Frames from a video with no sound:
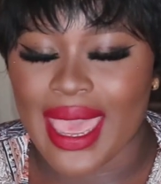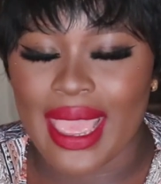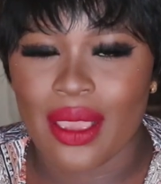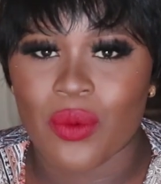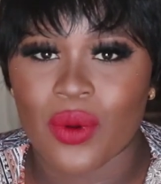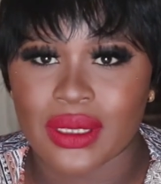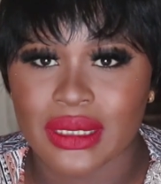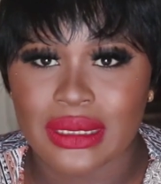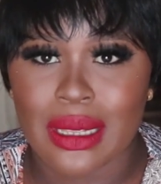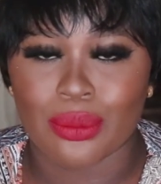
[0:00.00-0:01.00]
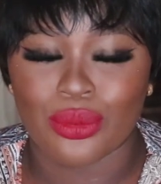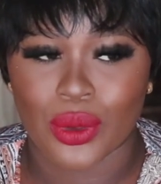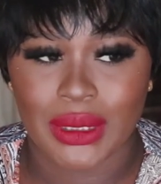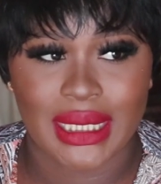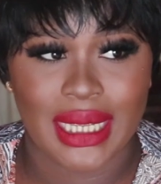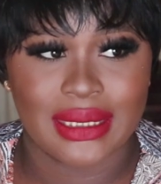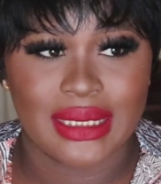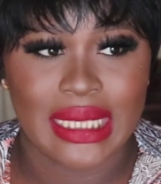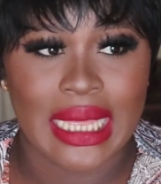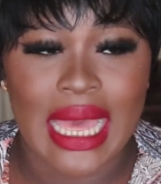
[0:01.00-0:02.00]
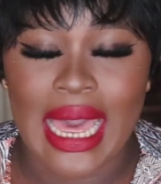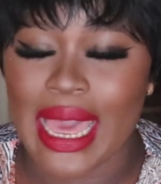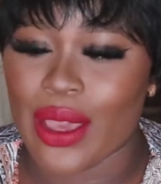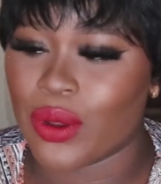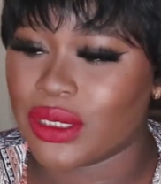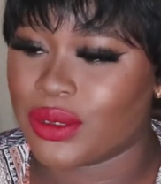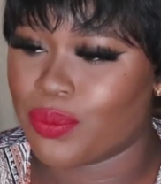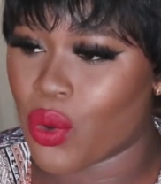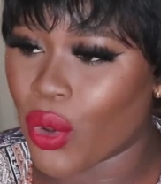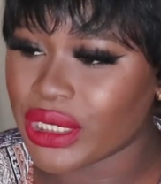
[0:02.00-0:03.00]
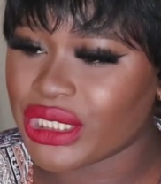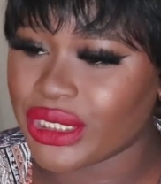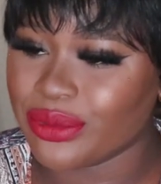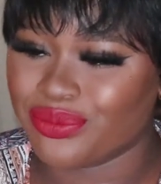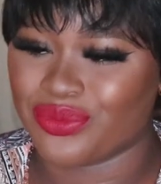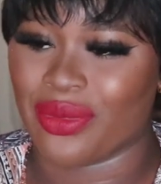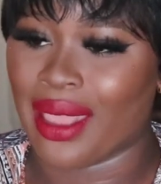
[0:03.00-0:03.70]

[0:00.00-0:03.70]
I was bloated, I was purging,